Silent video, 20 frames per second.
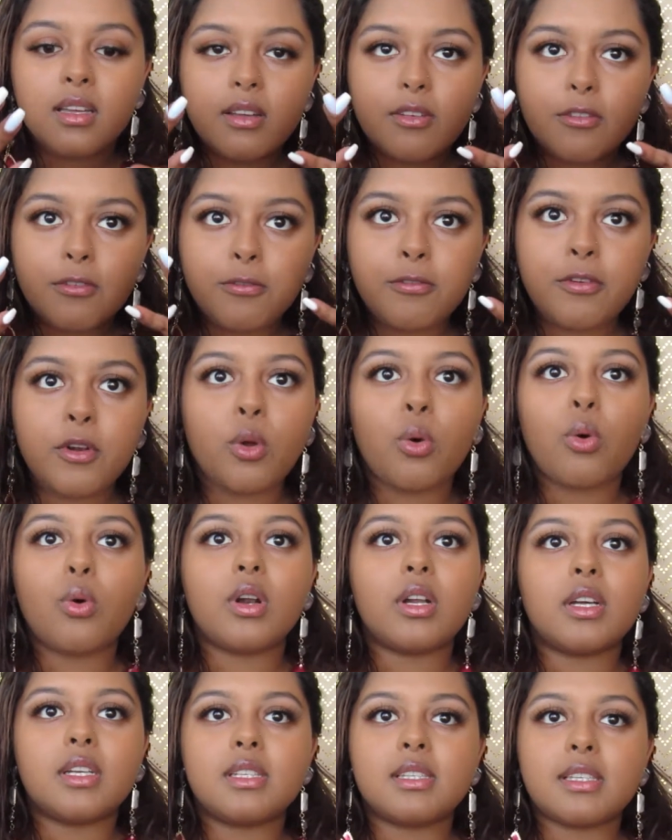
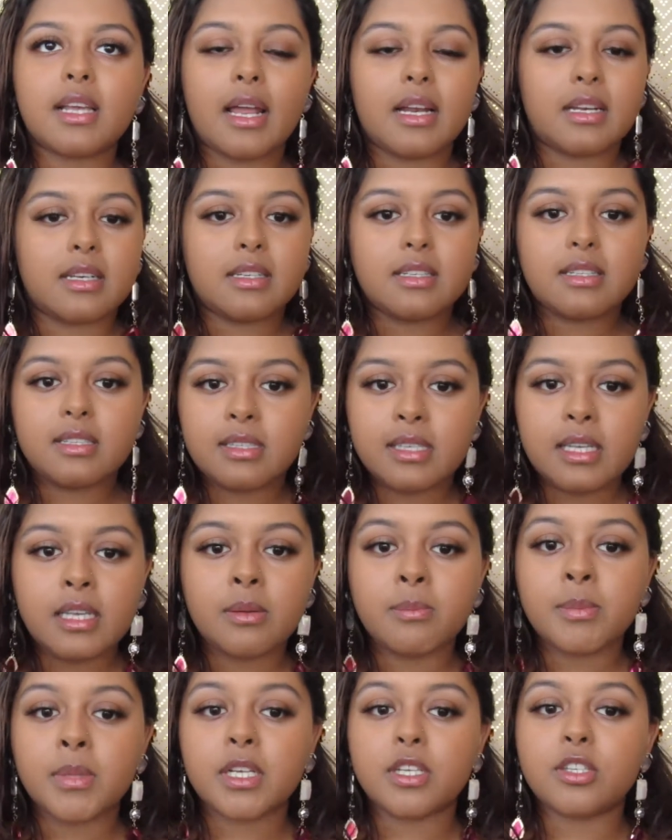flawless and
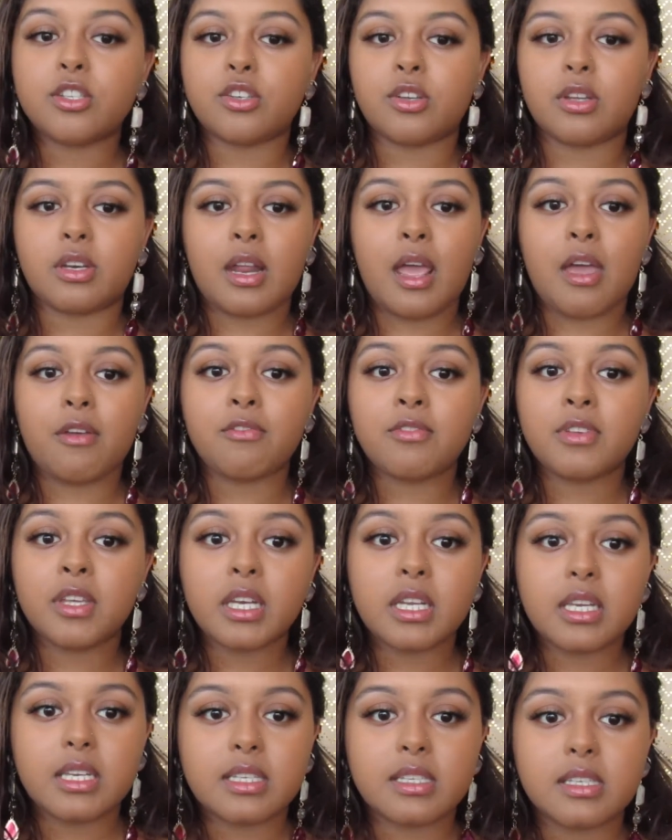seamless. You're gonna have
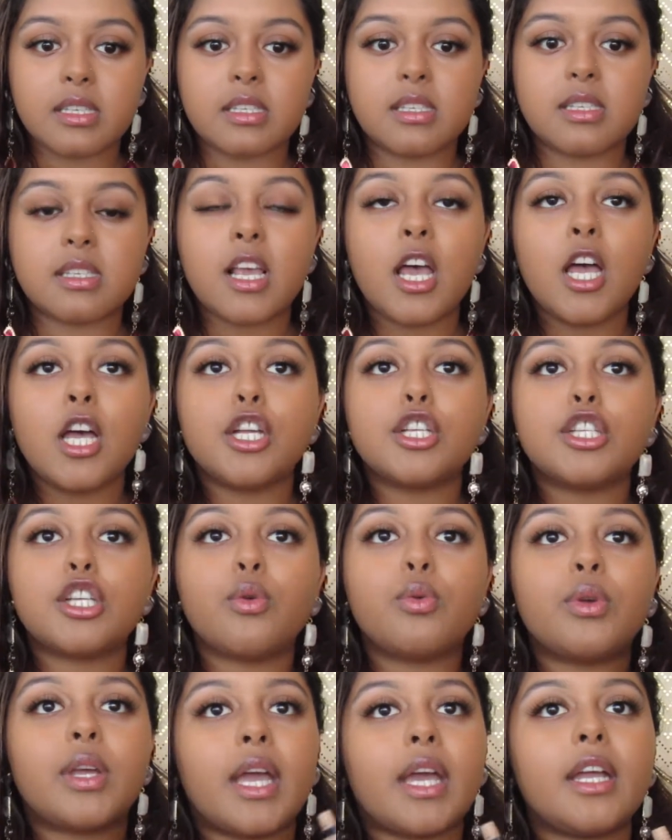creases.
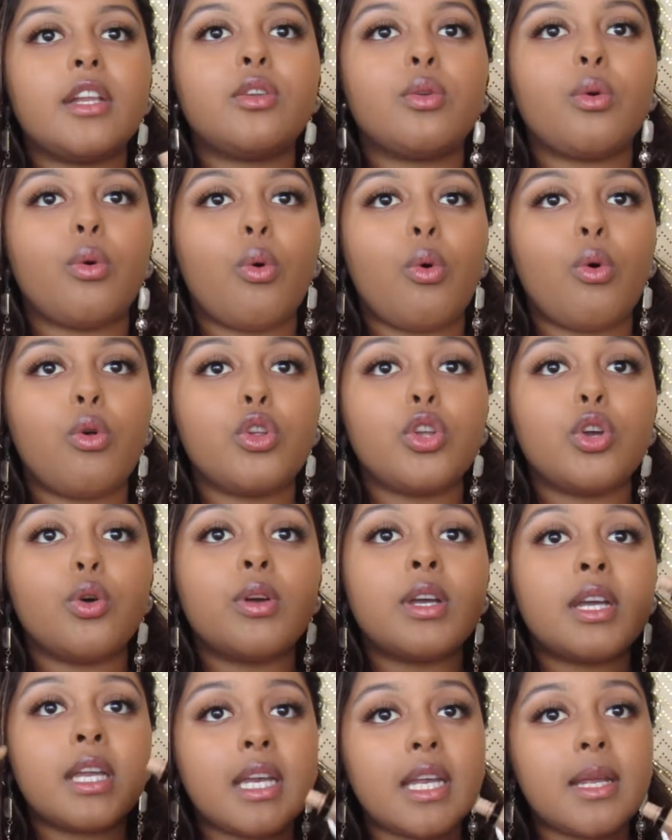So get all your
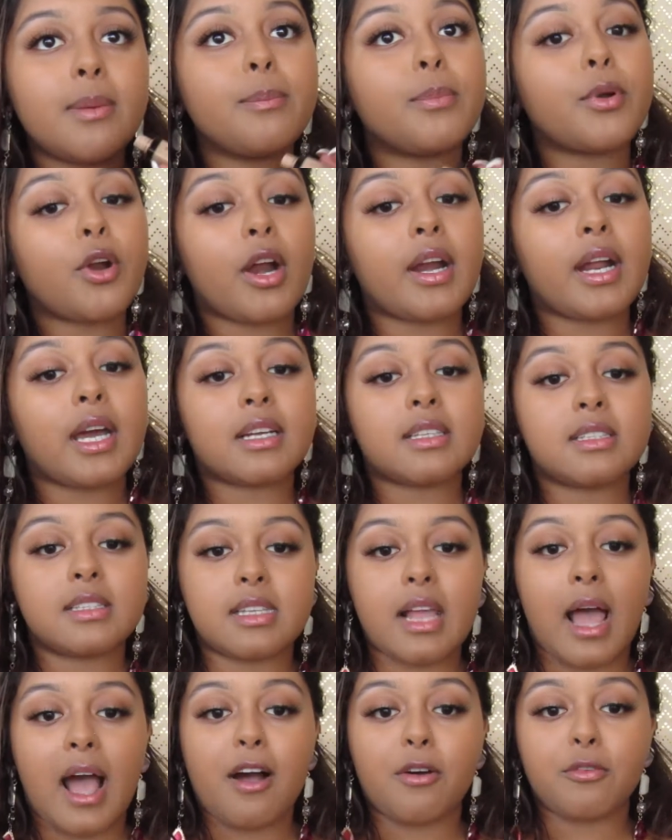cream products
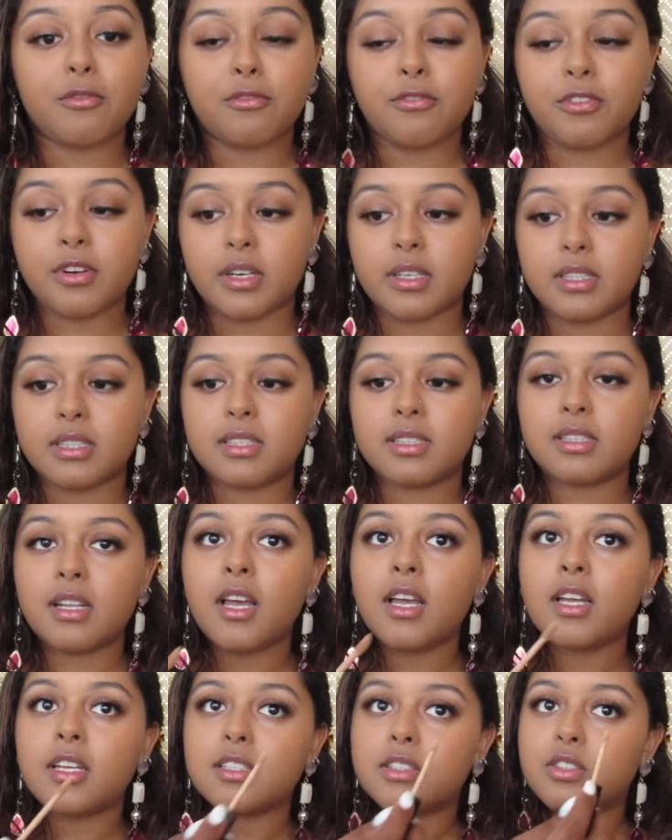down first.
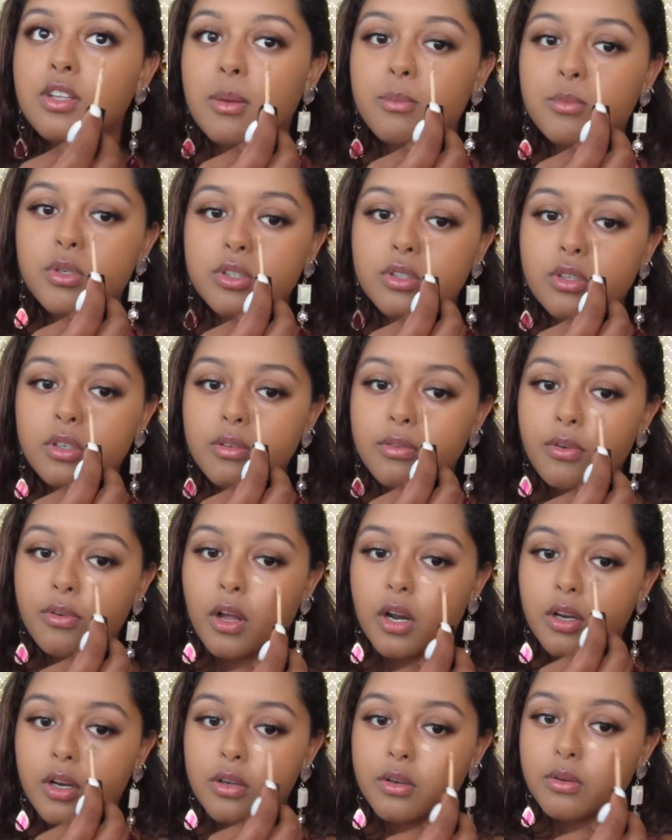So I'm just gonna
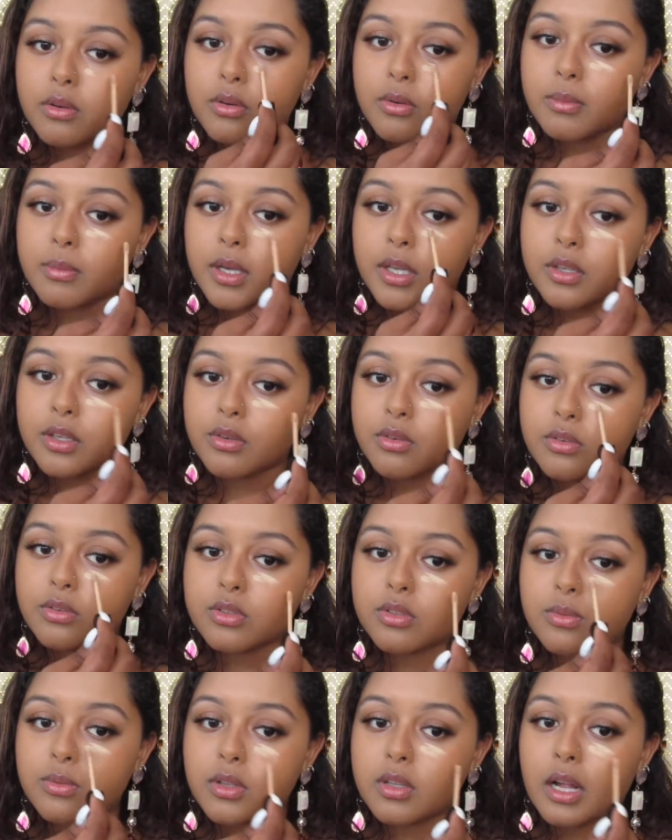follow my
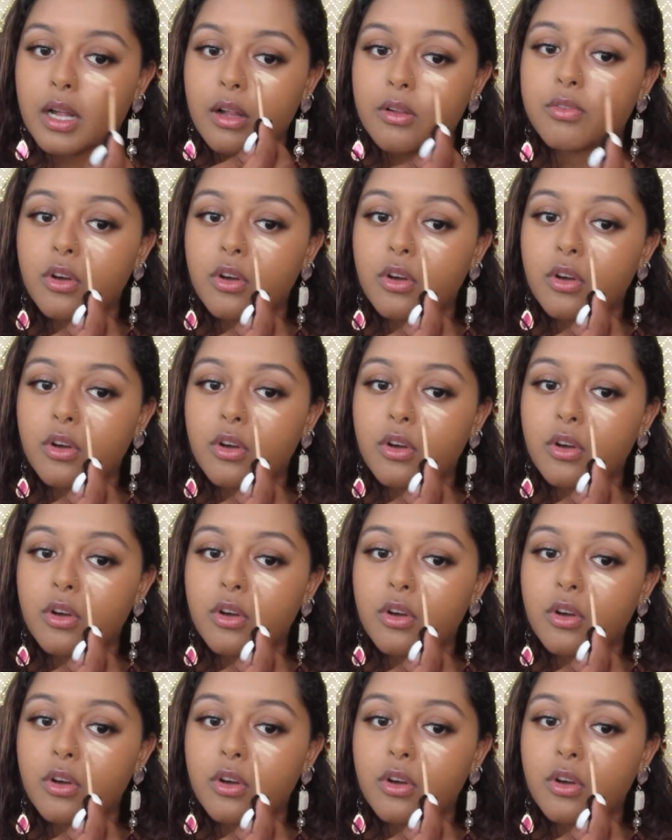usual.